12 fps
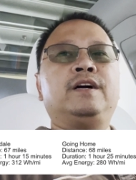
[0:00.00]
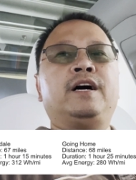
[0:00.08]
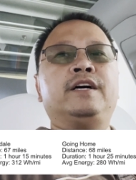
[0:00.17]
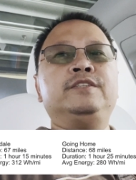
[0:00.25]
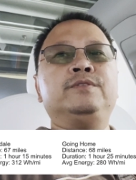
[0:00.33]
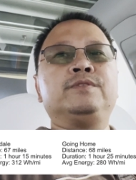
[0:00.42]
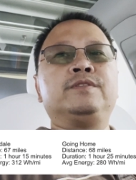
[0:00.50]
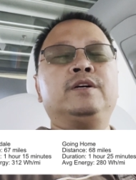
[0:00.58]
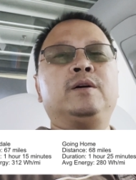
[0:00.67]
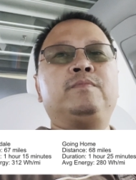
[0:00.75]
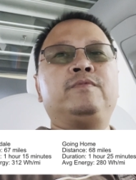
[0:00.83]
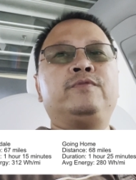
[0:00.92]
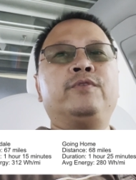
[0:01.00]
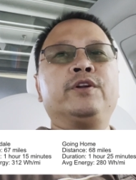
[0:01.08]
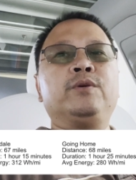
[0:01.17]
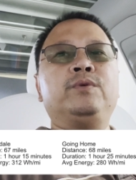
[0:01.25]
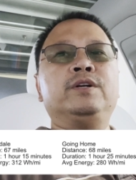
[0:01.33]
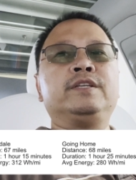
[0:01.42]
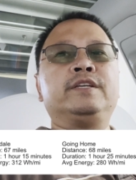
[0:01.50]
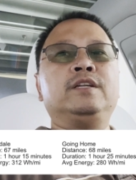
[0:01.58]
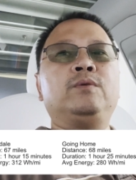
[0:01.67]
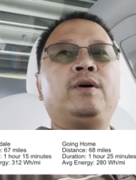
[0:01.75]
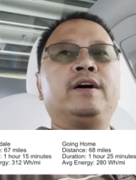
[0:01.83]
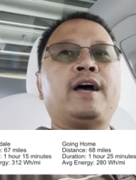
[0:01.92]
I used up 41
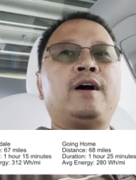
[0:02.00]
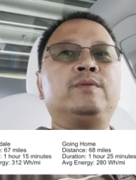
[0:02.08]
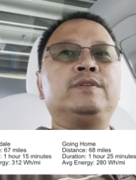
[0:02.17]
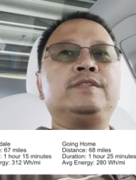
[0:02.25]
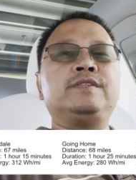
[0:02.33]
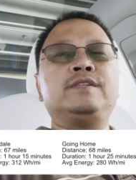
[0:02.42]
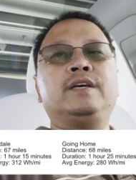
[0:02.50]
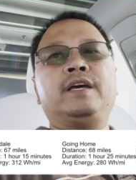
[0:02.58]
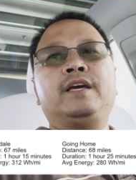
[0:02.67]
kilowatt hours.